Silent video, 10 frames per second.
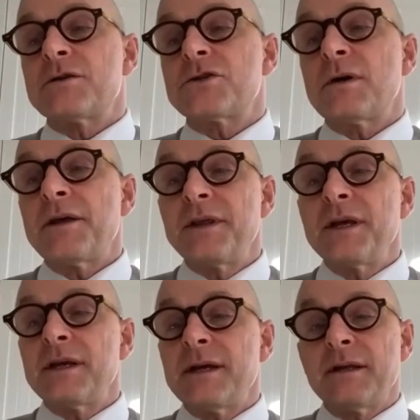So I
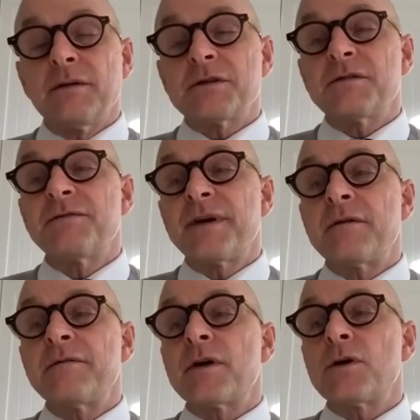think there was a
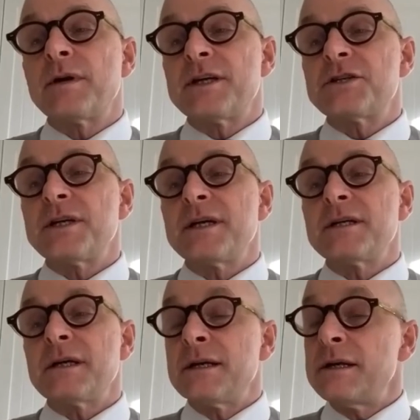very, very good
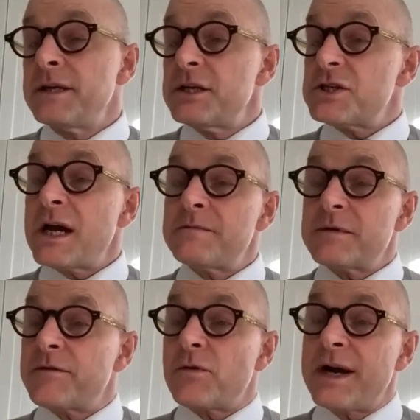exchange. And these times
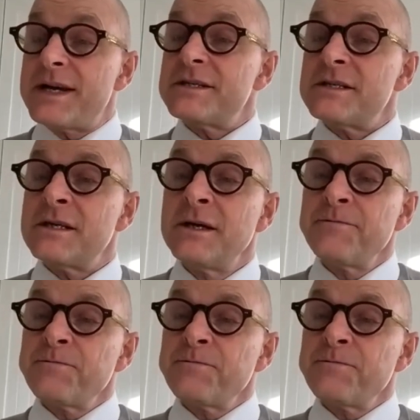of crisis